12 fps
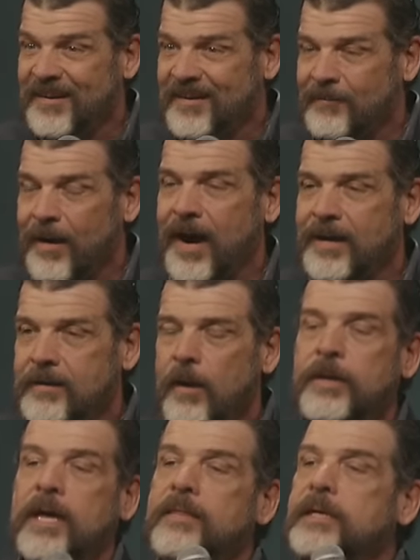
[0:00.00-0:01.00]
right?
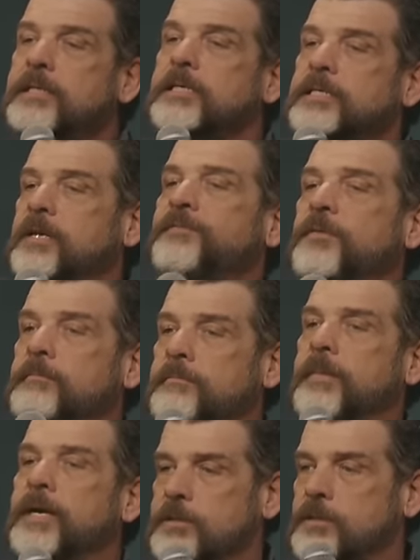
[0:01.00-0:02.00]
Okay, that's a different
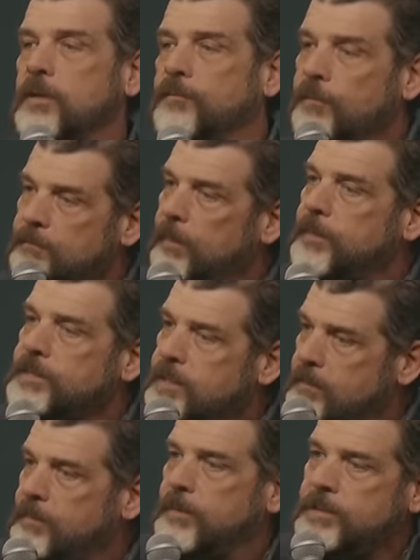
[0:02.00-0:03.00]
measure from person
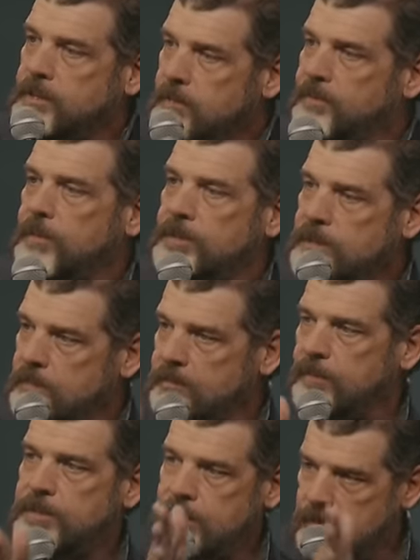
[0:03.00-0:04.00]
to person to person to
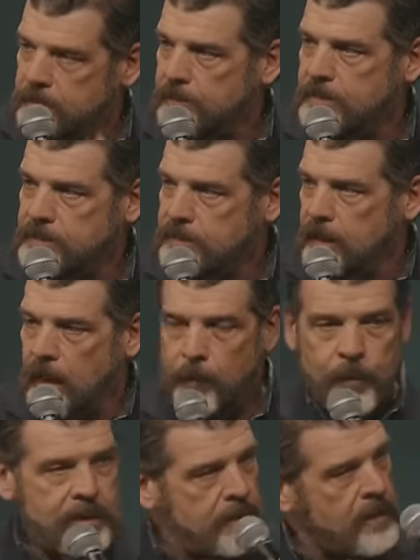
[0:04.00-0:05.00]
person to person, and
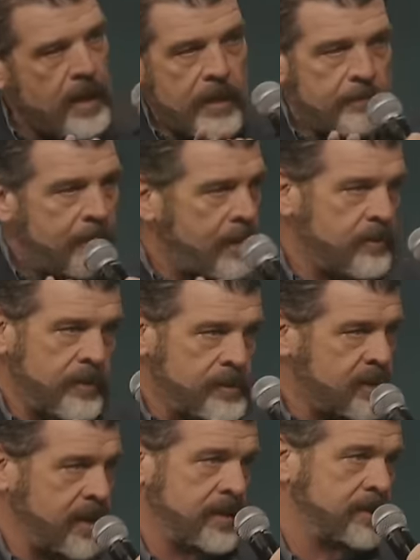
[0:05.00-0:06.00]
we do not compare
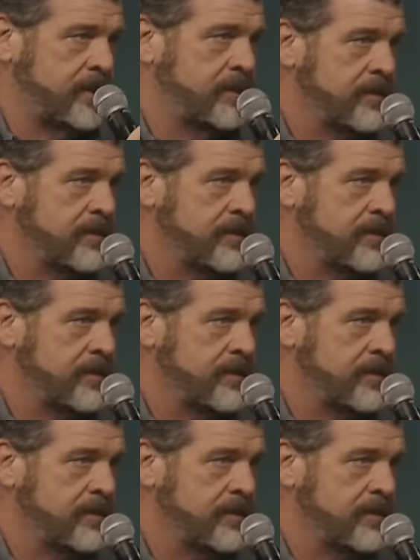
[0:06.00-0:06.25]
those things.